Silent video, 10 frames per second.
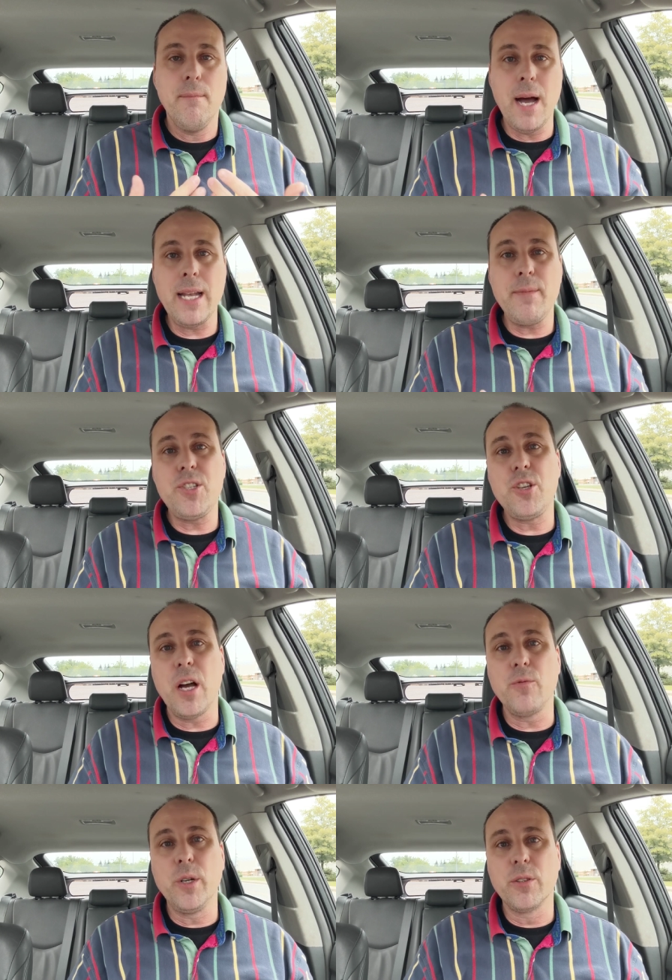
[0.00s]
My name is
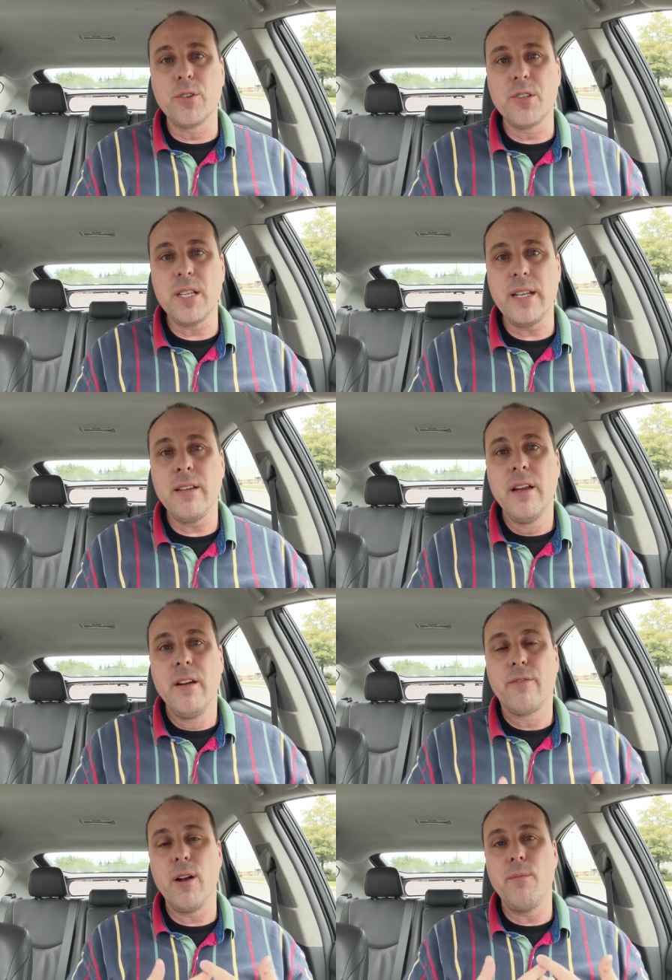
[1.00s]
John Wilkerson
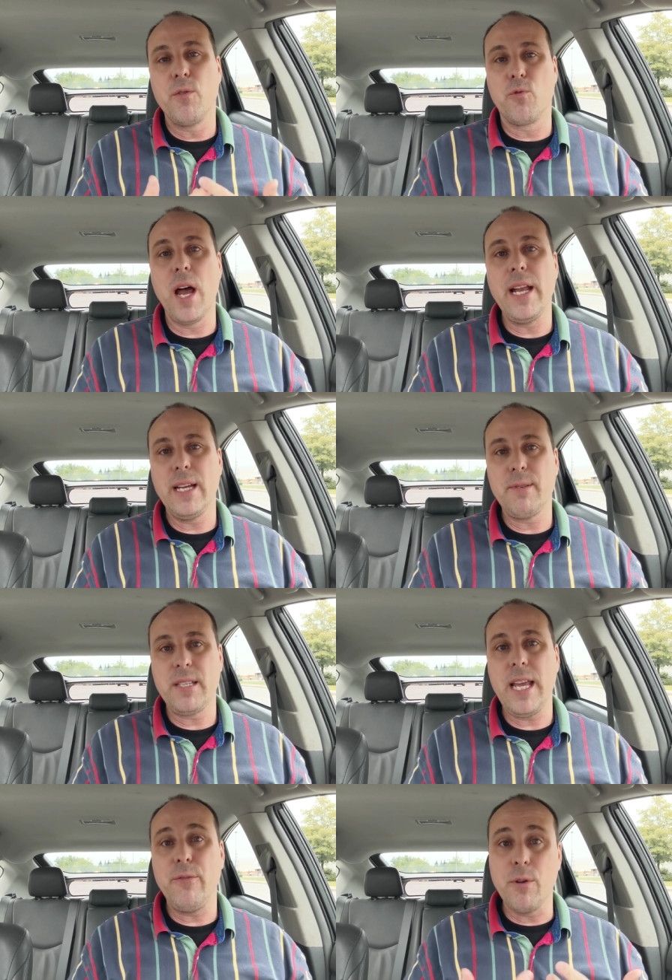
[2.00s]
from Ride
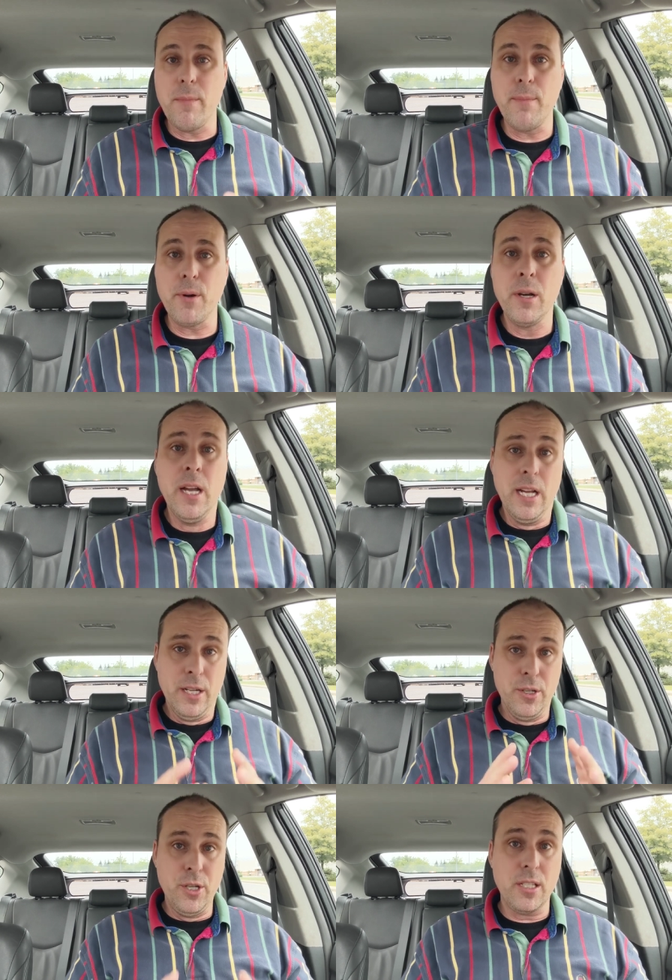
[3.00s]
Upstate. Remember,
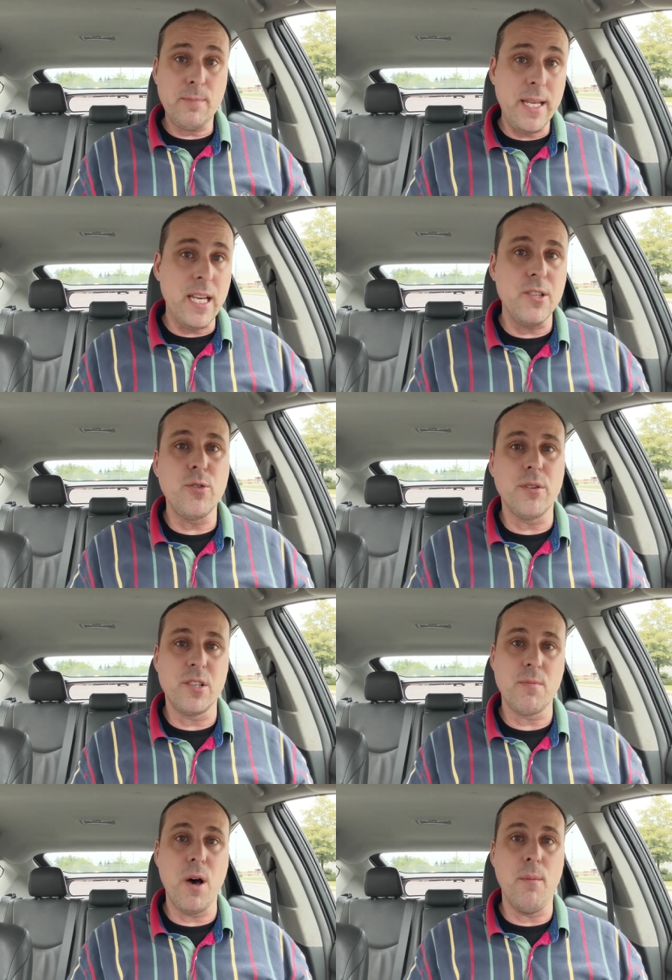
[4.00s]
just because you're in
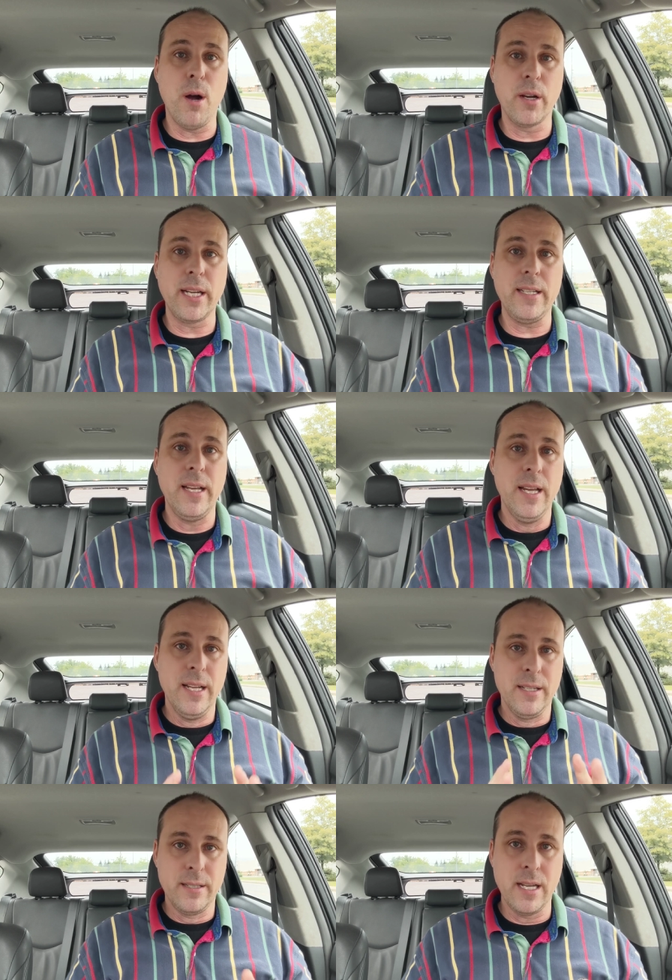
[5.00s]
a small market
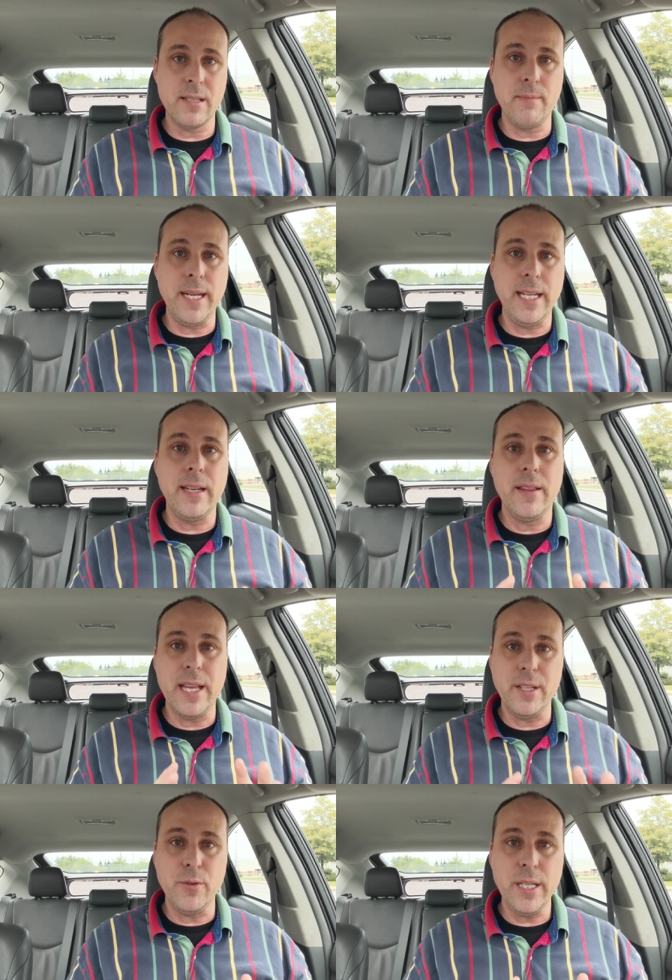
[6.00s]
doesn't mean
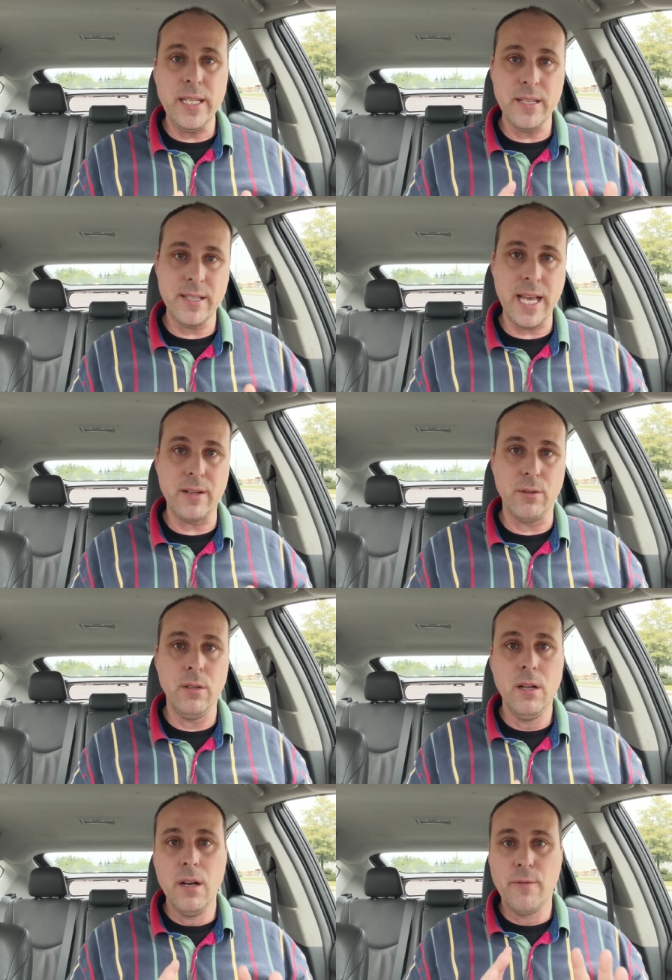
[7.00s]
that you need to
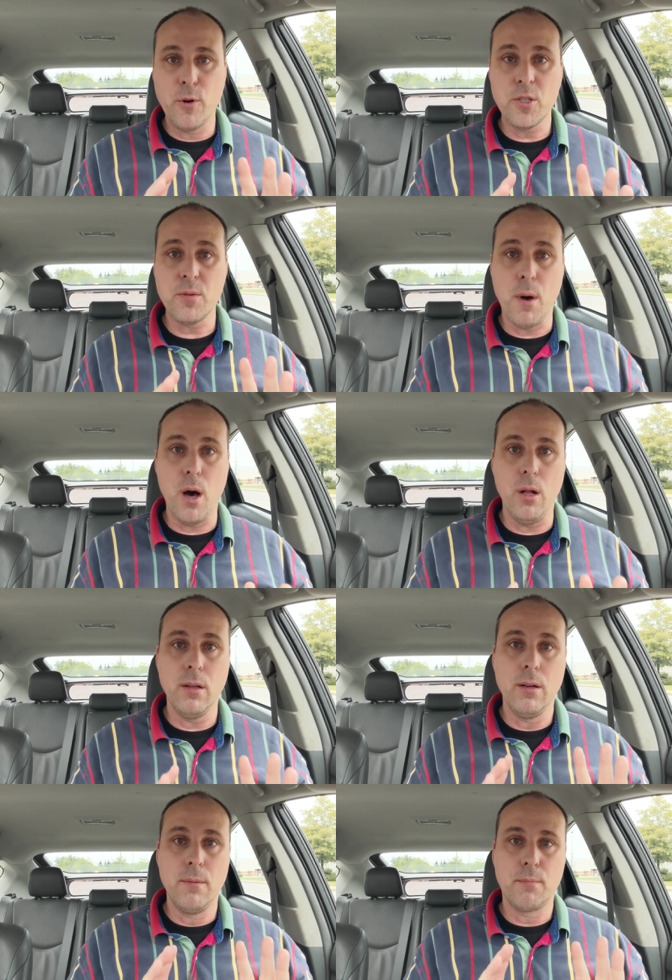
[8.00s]
settle for small